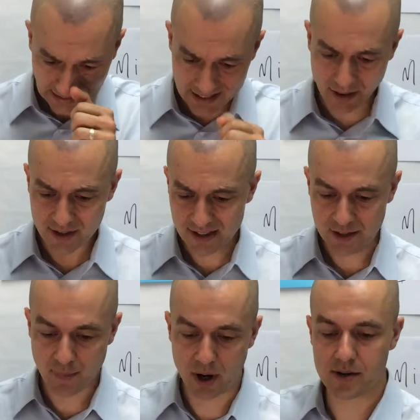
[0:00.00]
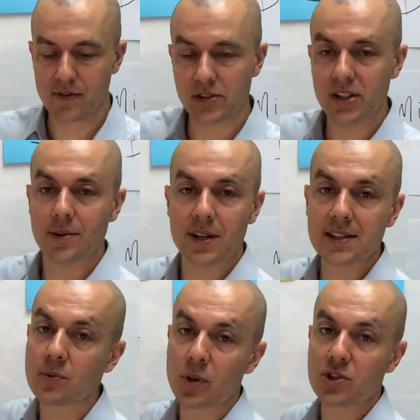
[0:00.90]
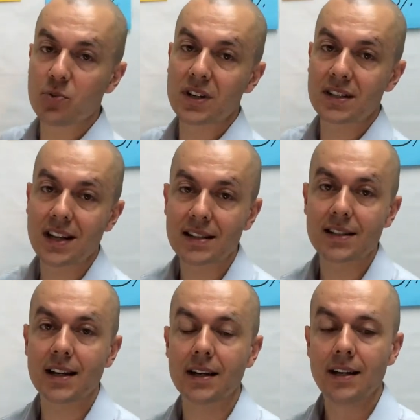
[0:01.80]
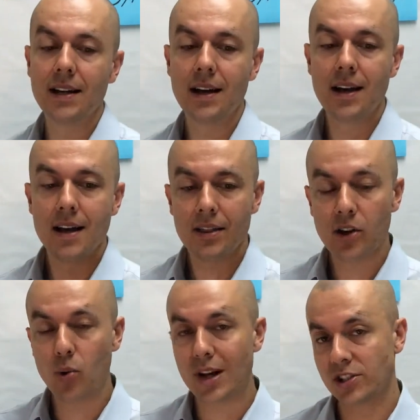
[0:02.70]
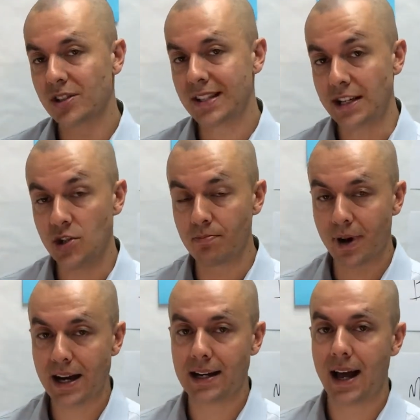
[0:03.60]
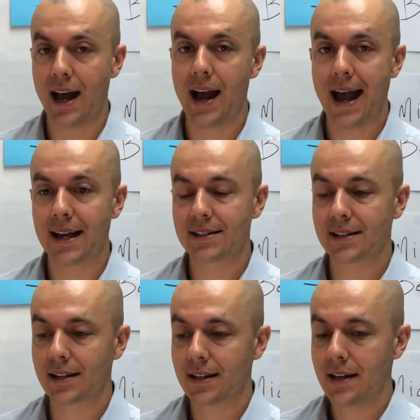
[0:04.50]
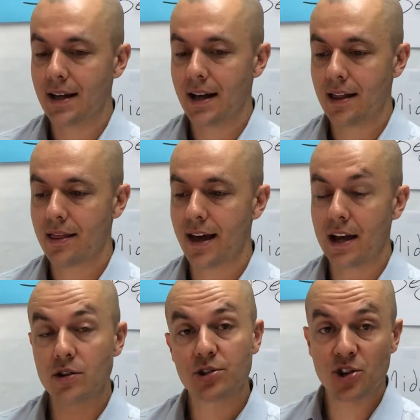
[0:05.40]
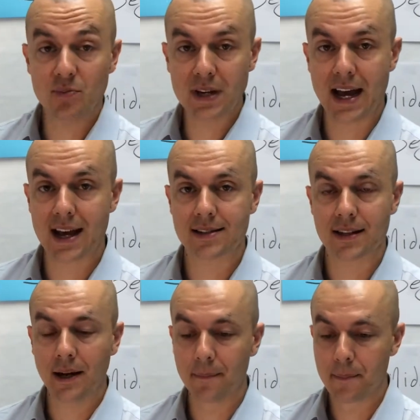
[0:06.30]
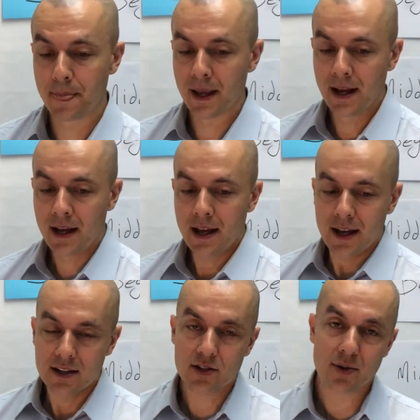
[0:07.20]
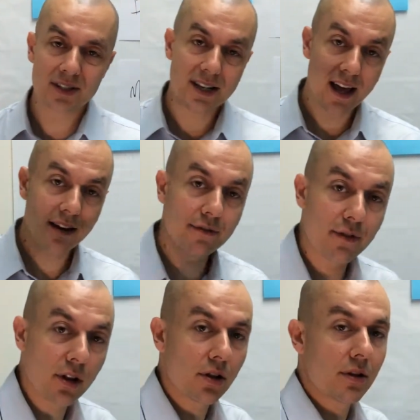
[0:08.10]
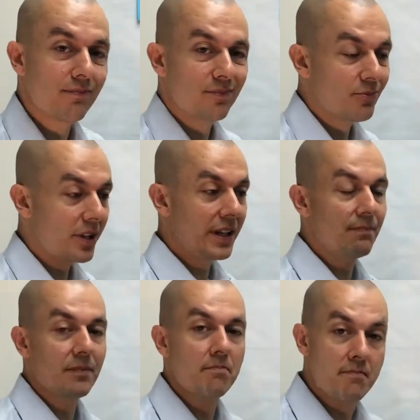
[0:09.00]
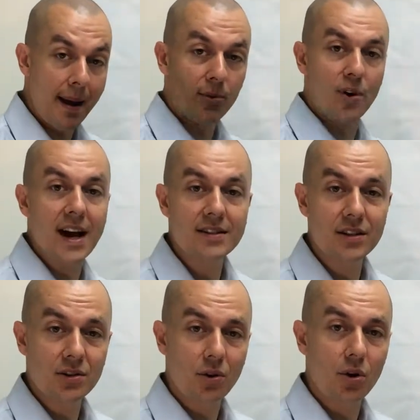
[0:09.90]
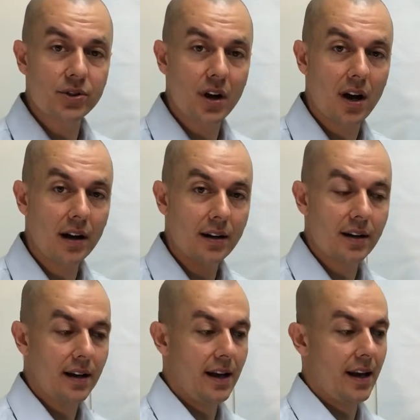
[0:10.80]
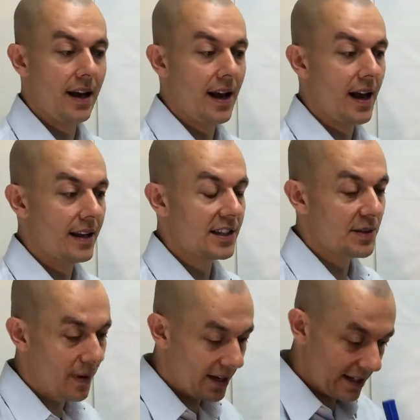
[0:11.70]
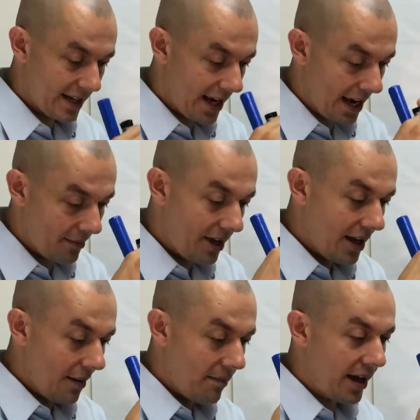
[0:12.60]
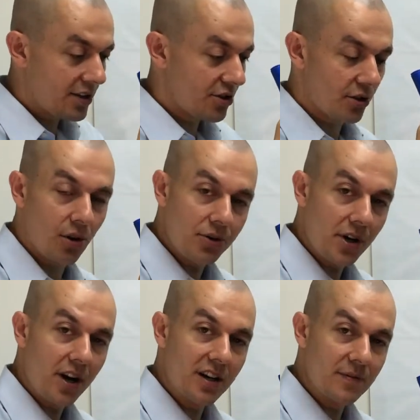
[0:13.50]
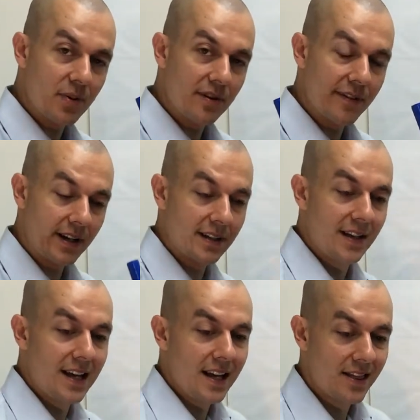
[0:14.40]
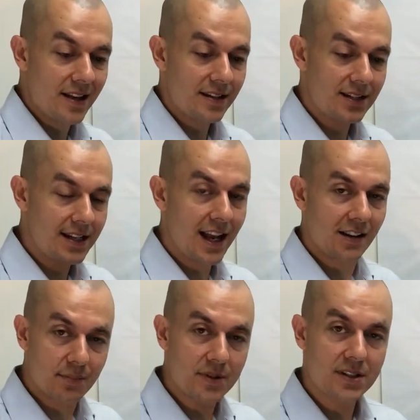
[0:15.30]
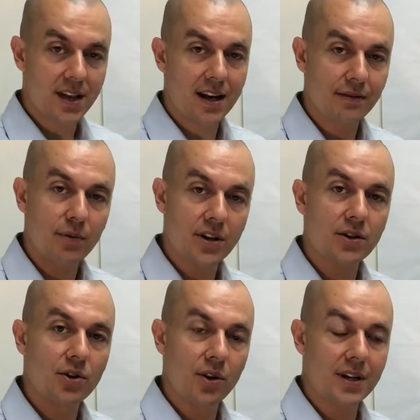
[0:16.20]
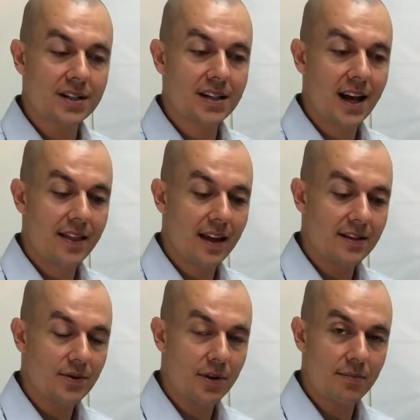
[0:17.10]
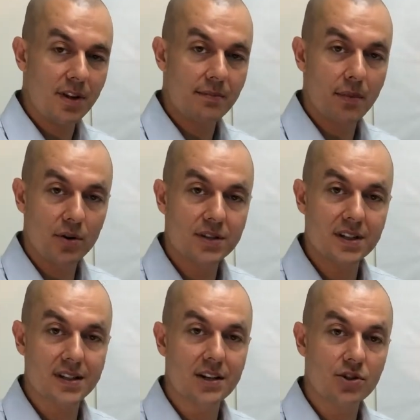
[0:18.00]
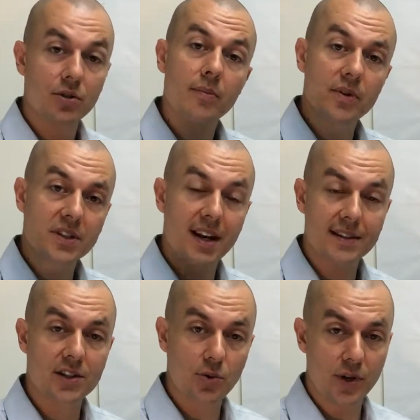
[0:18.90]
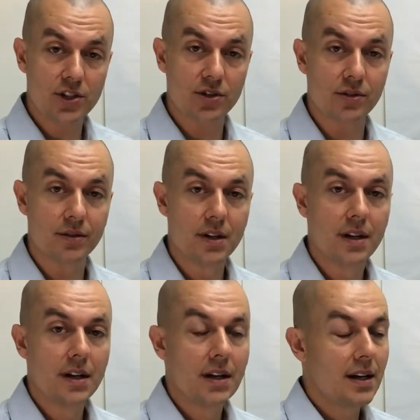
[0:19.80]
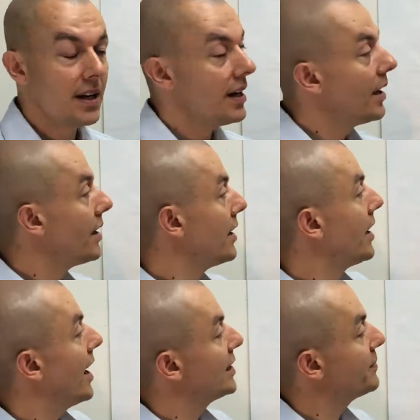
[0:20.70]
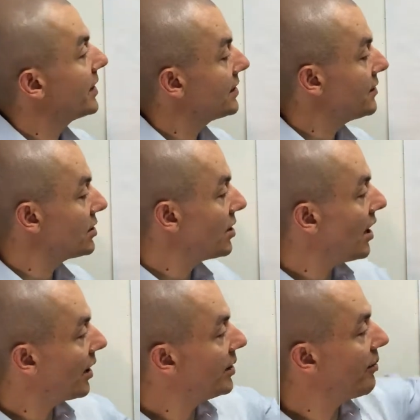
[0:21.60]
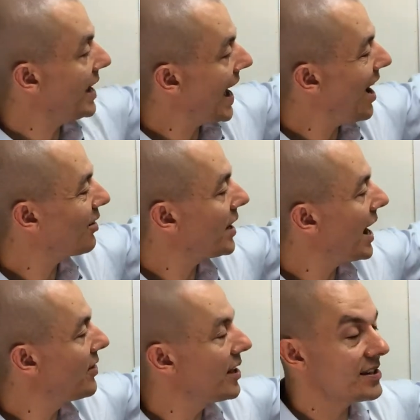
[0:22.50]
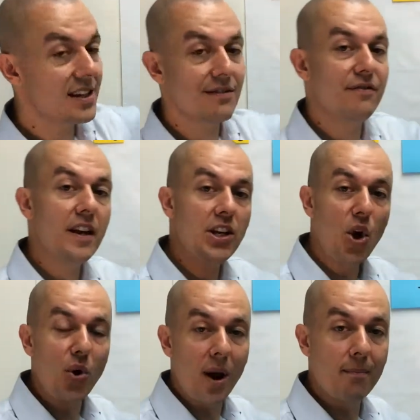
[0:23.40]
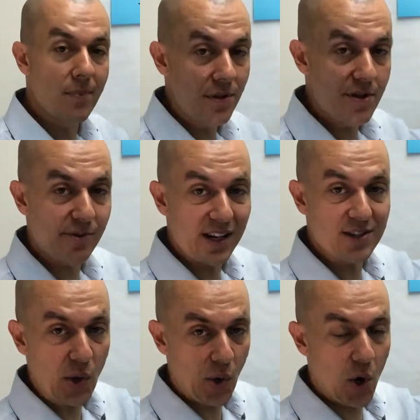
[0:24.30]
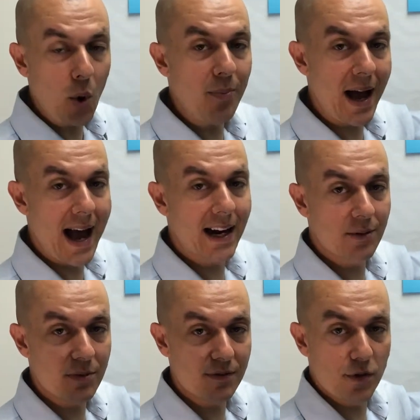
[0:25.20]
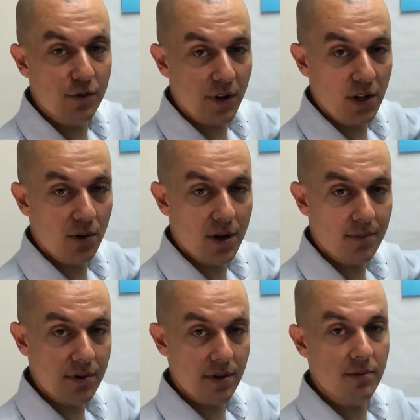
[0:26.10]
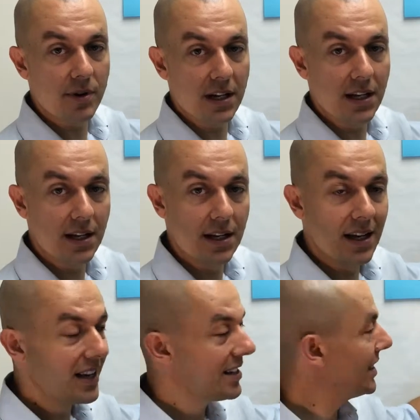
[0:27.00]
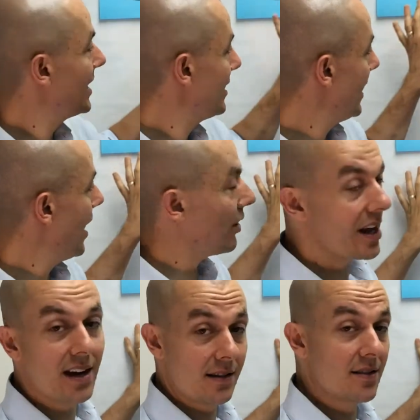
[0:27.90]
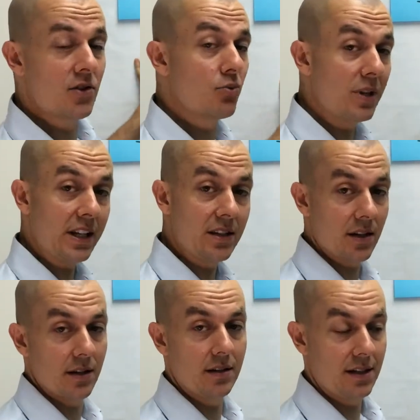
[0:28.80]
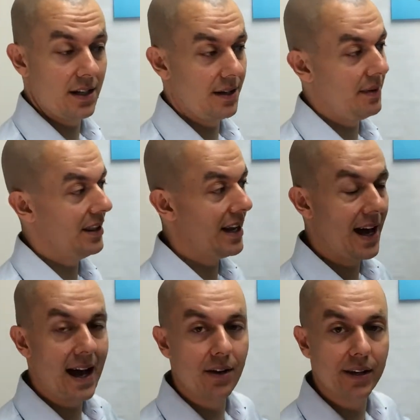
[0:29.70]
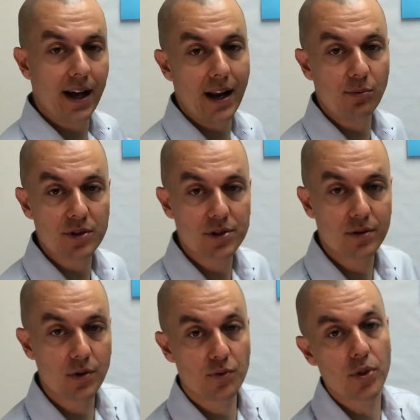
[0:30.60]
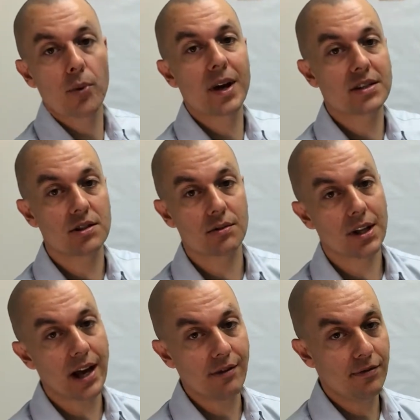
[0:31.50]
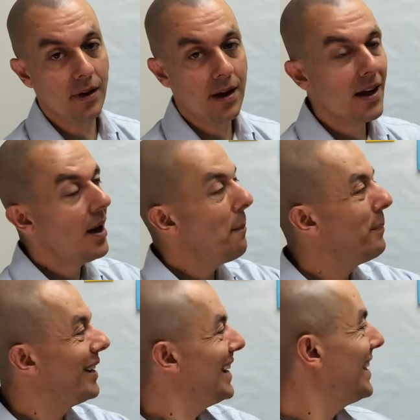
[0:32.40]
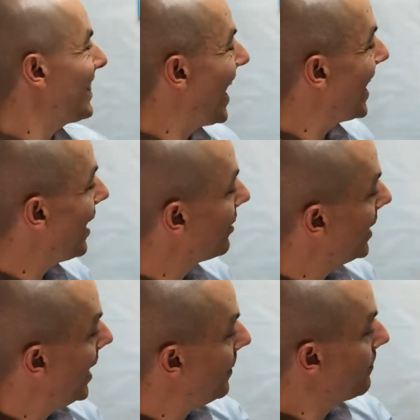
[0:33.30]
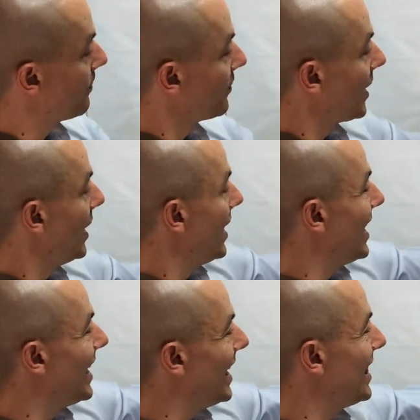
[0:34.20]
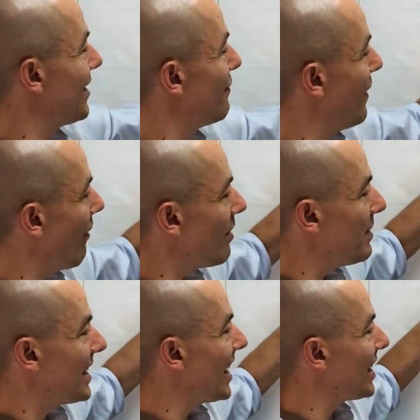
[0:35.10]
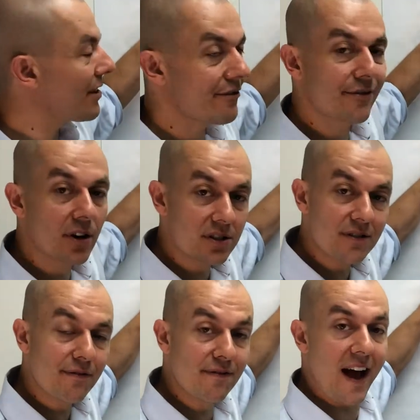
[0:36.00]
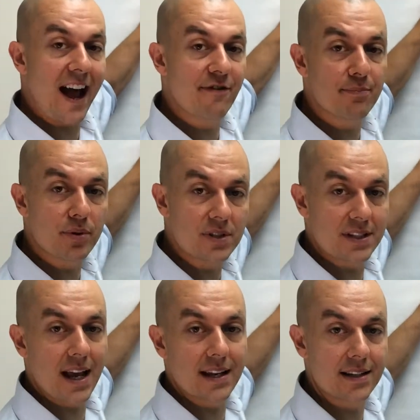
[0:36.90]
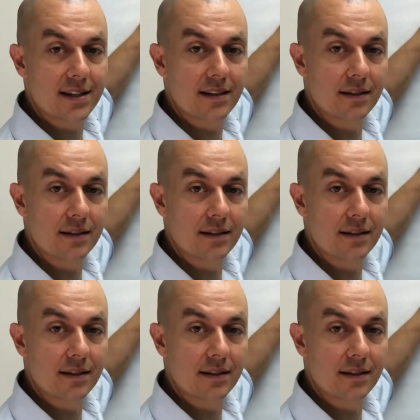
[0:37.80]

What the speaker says: Now this is part of the series in which we're discussing the questions that you might not ask that you should be asking. So instead of really memorizing your whole talk and spending time making sure your whole talk is perfect, there's 10% of what you're going to say that's going to be the most essential, the most consequential aspect of your talk. Now we outlined this in video number 3, so go back and review video number 3 to get the outline, because it's really good. I mean, that outline will serve you for the rest of your life. But in that outline, in the very beginning, the first 5%,